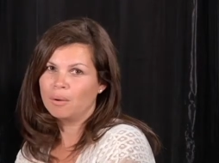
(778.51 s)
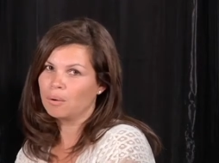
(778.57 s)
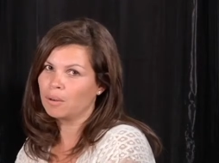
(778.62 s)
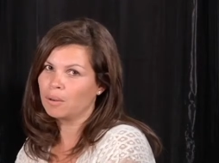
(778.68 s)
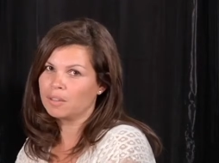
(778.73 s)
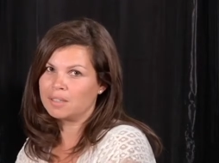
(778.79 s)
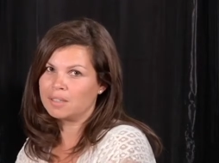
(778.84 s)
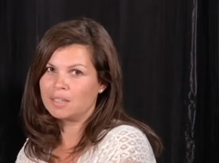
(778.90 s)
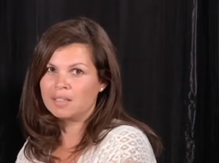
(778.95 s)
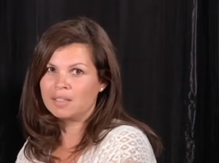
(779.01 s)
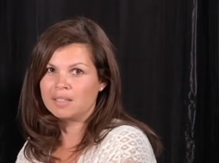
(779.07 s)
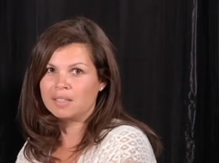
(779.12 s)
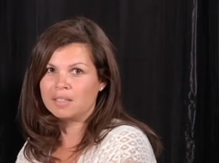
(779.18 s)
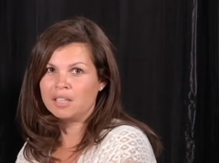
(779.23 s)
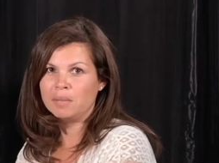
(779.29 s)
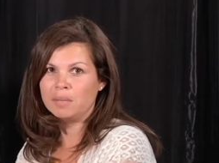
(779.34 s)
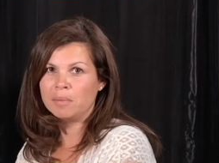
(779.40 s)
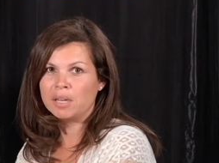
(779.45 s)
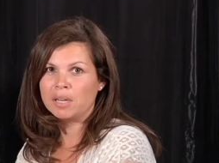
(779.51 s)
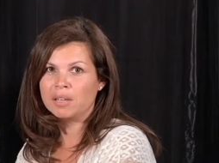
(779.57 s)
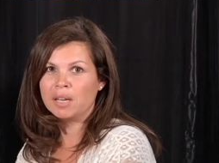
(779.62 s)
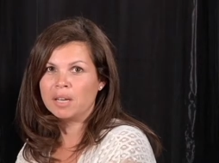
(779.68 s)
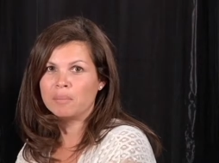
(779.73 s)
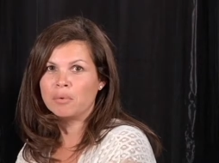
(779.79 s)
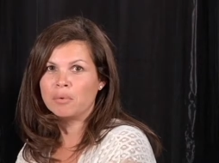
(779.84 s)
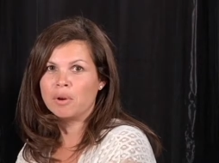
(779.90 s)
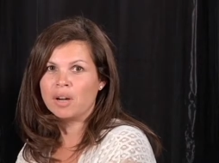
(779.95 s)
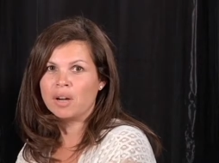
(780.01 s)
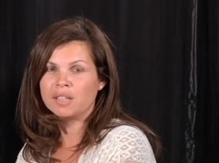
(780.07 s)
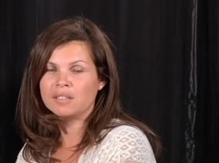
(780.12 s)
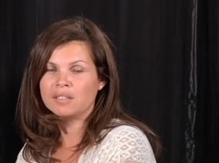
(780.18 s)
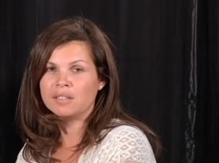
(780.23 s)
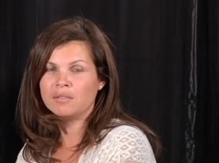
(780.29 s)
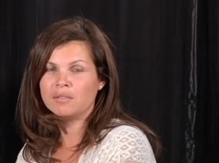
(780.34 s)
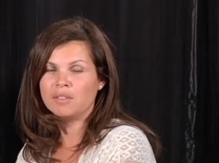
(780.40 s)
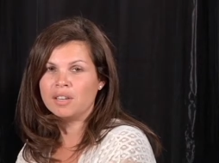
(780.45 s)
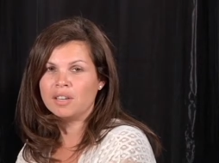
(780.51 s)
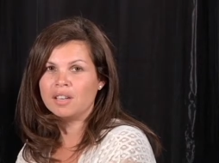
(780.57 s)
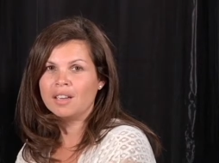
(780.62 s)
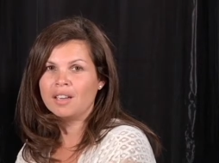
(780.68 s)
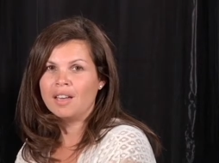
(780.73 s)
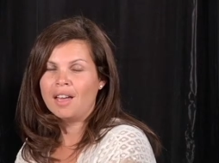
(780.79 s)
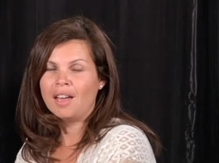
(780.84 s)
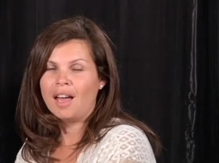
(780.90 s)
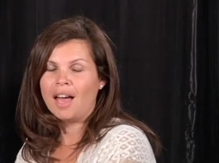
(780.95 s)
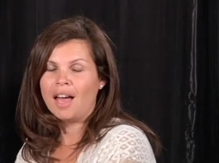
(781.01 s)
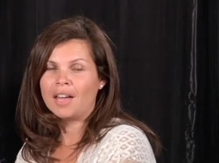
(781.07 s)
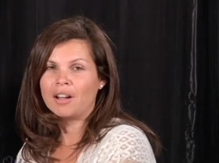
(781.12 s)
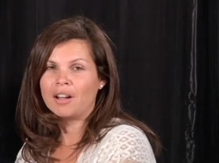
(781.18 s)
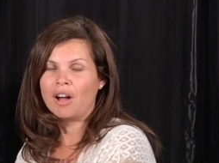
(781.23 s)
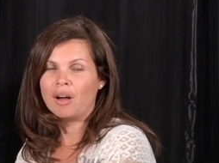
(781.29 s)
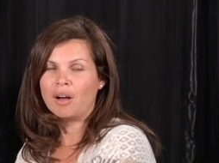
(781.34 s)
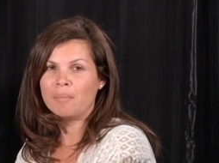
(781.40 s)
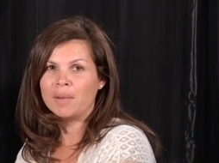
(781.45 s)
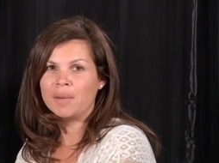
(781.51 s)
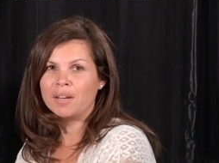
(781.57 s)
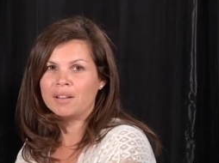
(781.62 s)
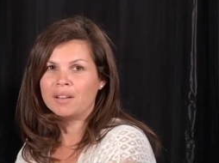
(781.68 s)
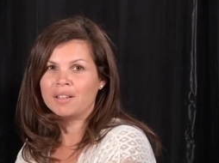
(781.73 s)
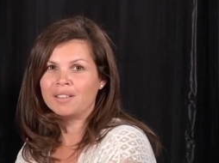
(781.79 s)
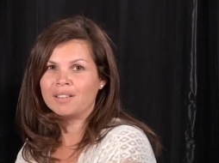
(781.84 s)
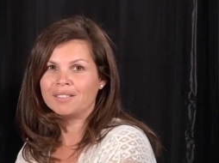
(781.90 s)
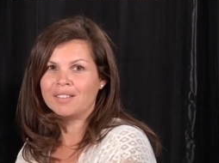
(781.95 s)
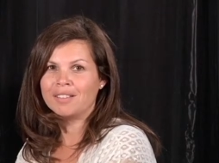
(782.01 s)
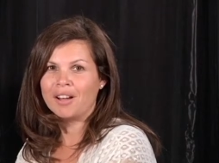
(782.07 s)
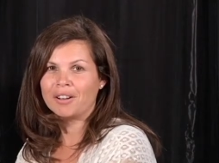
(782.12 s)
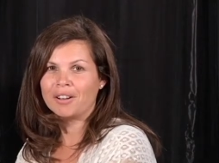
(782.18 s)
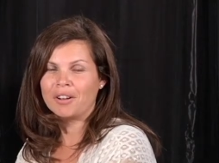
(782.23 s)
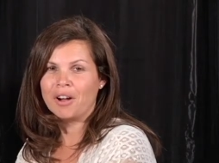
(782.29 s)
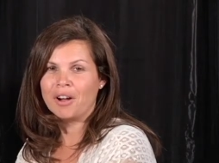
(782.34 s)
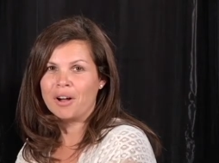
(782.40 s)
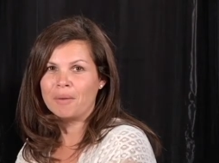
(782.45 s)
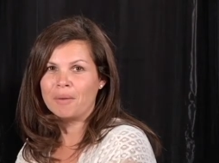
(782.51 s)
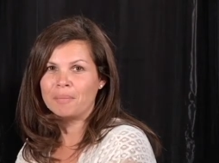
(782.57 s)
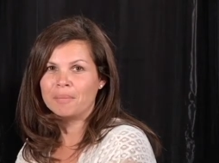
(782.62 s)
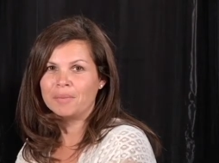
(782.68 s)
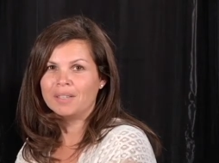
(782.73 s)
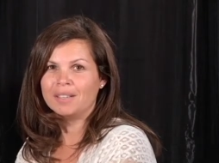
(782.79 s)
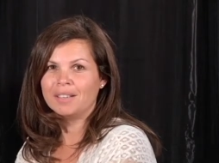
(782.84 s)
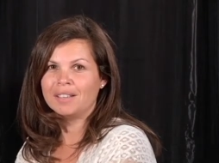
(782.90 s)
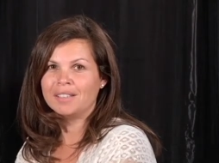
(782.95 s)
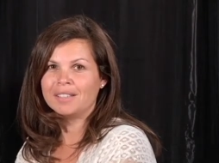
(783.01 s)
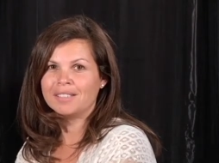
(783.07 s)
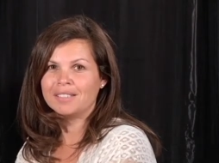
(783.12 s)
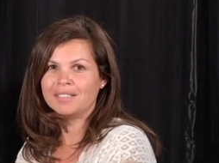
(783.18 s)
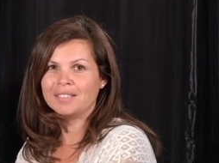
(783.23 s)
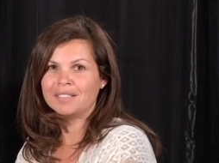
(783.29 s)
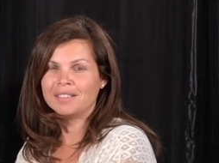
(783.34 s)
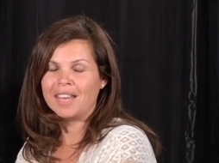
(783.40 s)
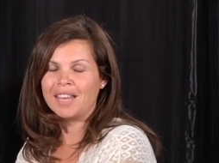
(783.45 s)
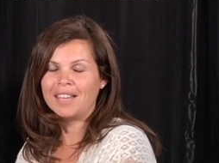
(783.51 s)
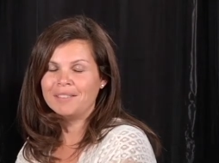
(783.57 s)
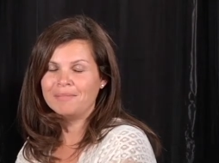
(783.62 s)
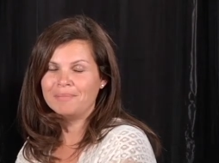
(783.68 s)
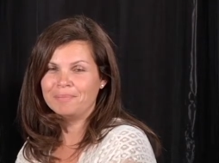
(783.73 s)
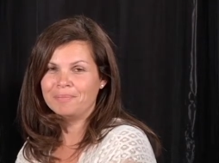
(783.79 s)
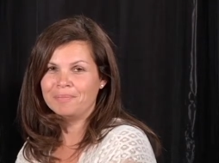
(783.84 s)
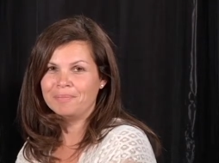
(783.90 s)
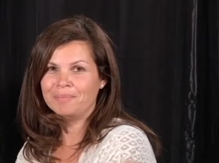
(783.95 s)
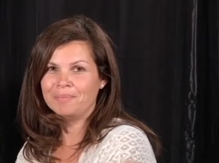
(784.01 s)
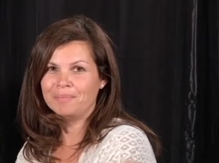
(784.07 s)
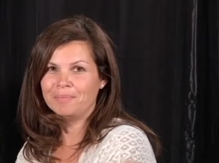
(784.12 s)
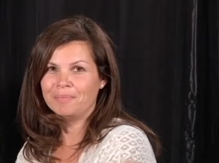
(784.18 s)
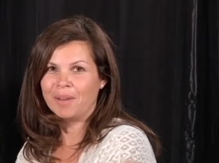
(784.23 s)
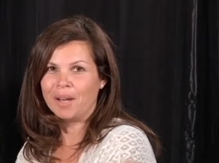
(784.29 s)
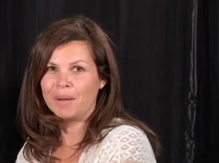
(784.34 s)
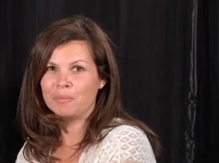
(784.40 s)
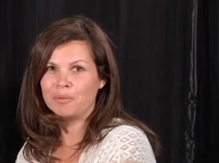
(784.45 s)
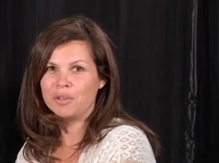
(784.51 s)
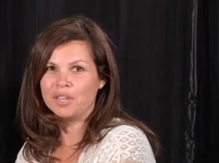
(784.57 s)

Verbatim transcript: or send us an email at mohawktv at hotmail.com. Until then, I'm